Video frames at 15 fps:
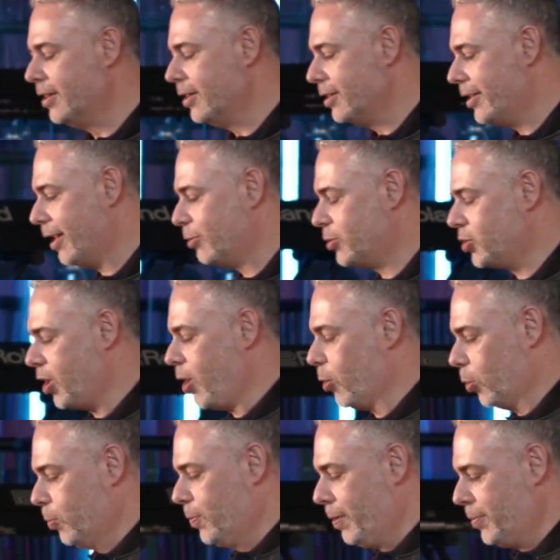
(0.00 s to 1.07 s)
Now,
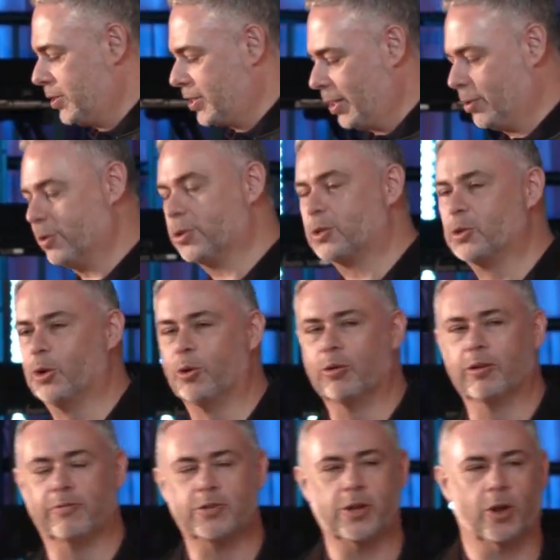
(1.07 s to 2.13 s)
Job, let me tell you the story
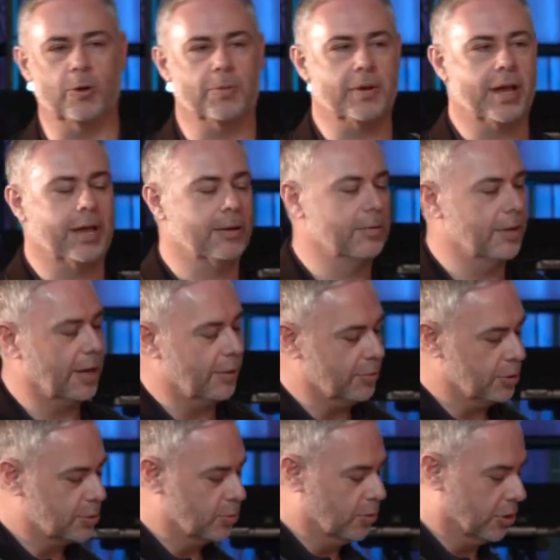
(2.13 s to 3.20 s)
of Job and how, how
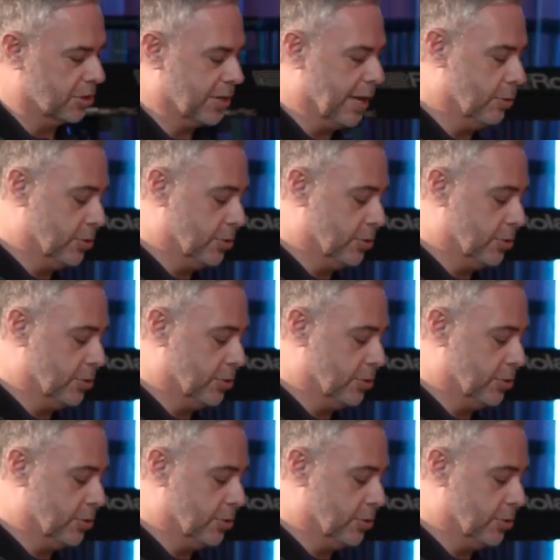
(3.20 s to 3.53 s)
this works out.